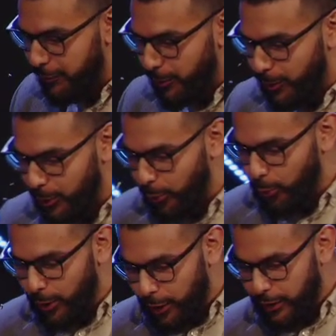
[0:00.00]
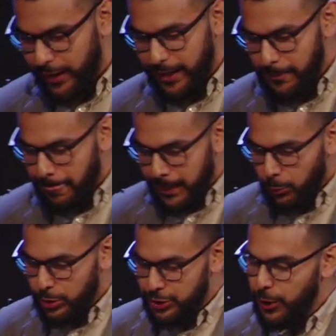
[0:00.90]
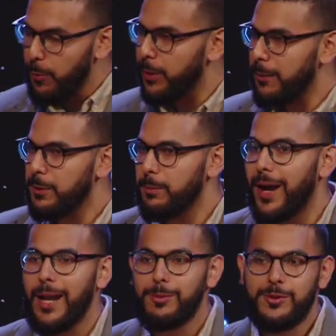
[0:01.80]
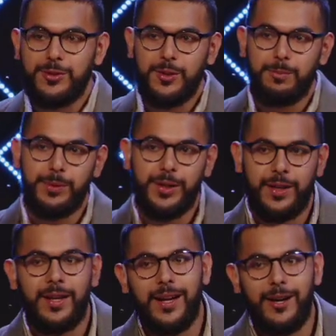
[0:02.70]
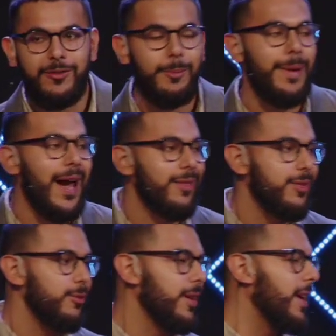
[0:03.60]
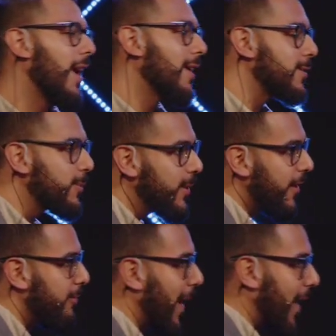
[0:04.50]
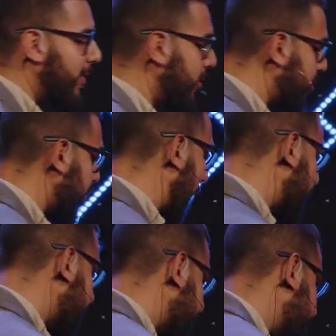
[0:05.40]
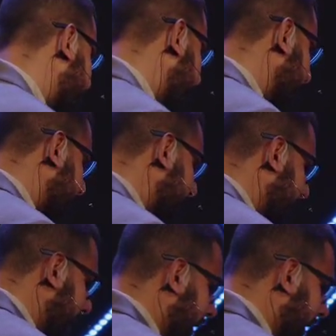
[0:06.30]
for worry, would you open up your Bibles to the book of Matthew, the Gospel of Matthew, chapter 6.